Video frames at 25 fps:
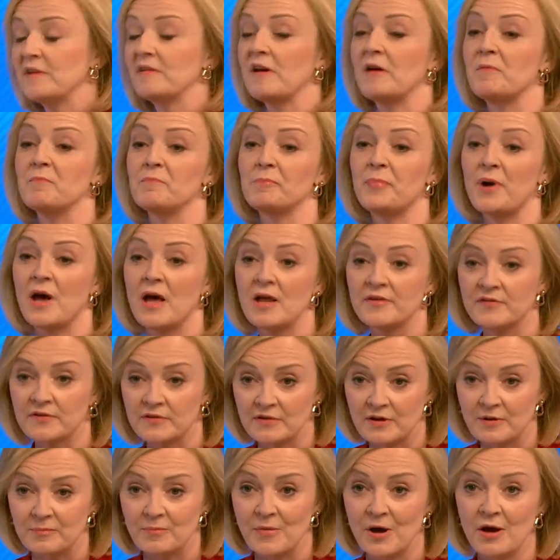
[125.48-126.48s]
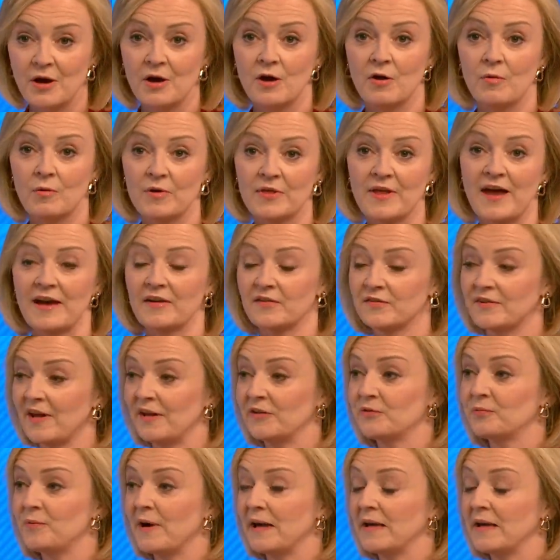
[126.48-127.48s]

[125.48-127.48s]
we don't burden them with excess